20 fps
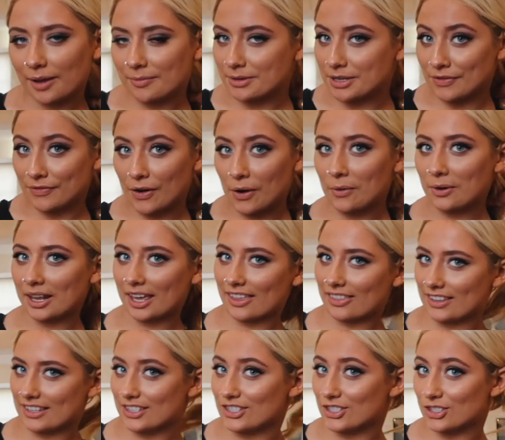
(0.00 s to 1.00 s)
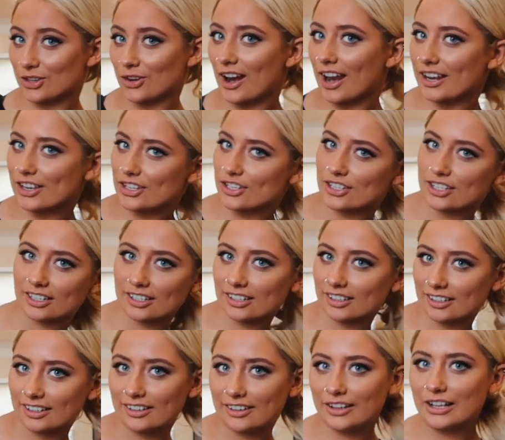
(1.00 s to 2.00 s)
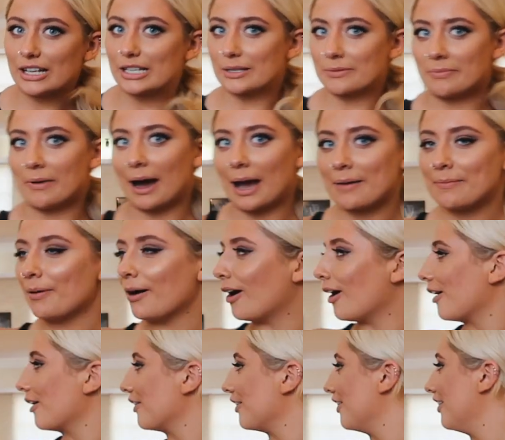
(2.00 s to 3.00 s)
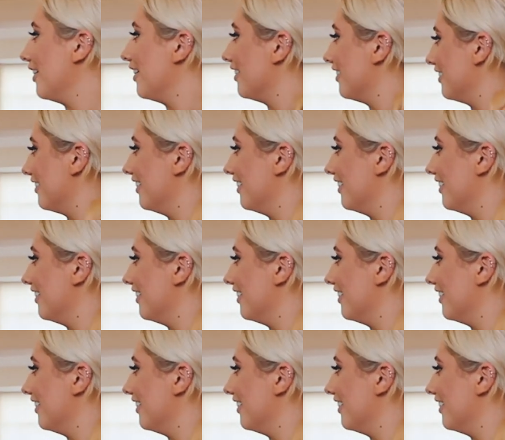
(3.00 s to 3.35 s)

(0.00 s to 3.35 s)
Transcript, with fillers: I'm devoting this stretch to my partner,